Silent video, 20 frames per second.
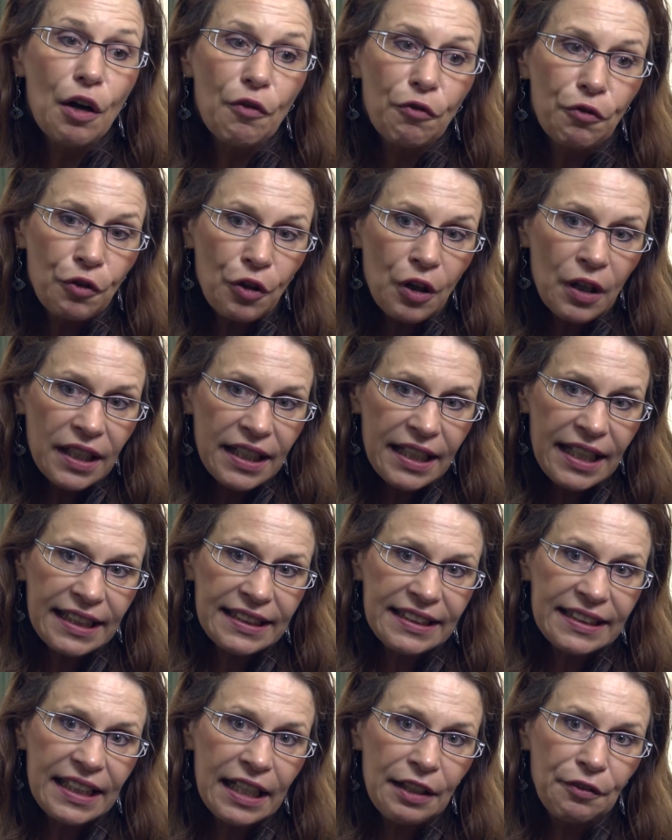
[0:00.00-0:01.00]
For,
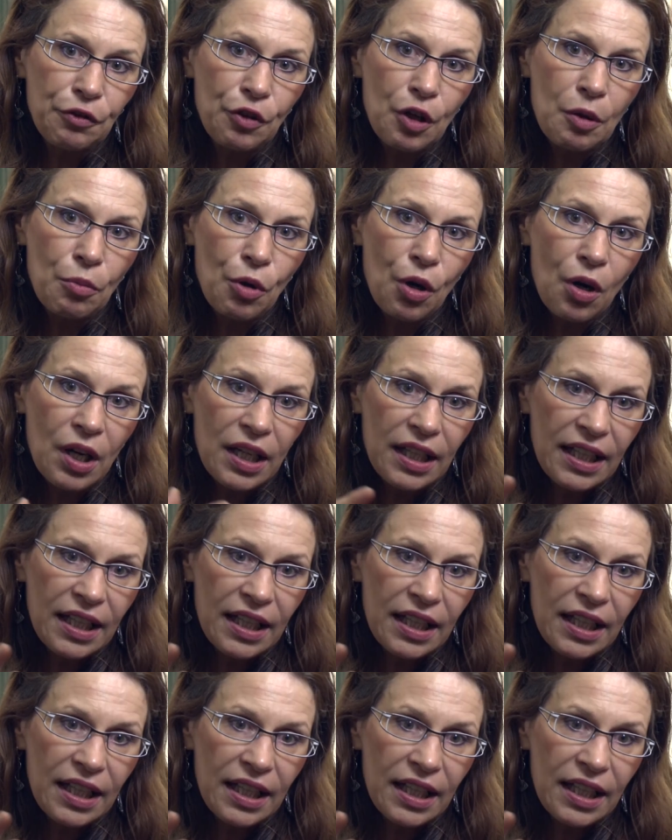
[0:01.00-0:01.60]
let's say, for more